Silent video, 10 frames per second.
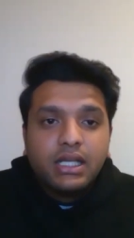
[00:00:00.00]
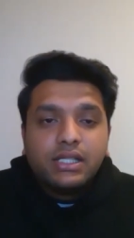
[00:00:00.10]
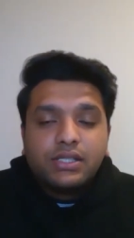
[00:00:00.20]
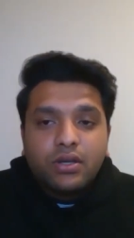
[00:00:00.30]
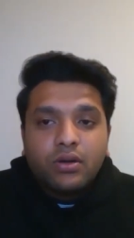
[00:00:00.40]

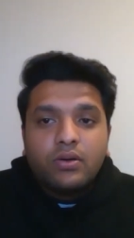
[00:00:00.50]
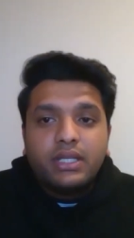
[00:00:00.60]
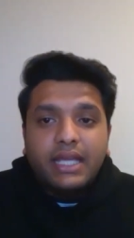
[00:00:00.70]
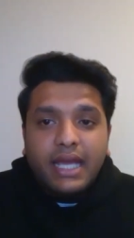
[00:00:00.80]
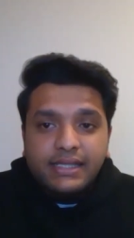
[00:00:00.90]
So
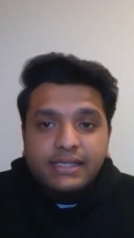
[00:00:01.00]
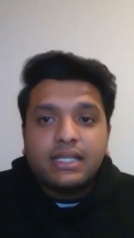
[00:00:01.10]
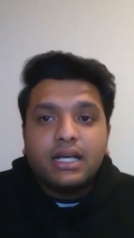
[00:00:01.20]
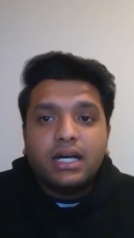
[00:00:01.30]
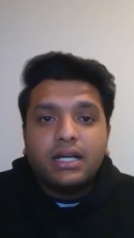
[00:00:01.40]
yes,
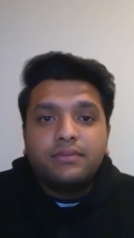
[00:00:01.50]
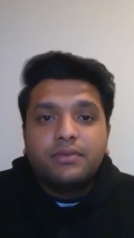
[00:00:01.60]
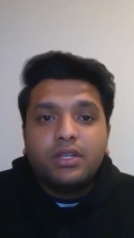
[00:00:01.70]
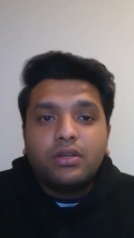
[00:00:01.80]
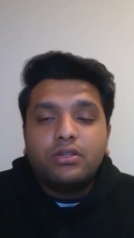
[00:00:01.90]
uh,
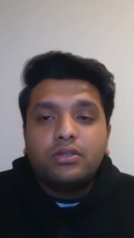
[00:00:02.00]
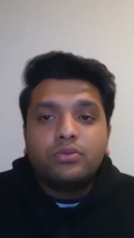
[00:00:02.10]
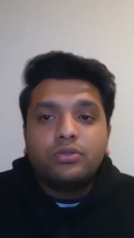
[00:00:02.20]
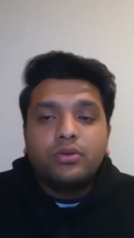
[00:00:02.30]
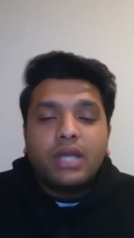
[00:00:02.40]
you know you
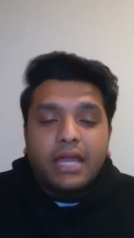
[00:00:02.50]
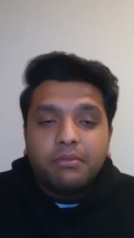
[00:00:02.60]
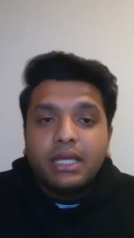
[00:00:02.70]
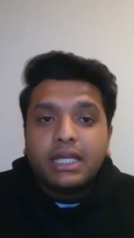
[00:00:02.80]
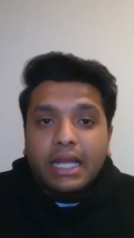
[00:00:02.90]
you can make an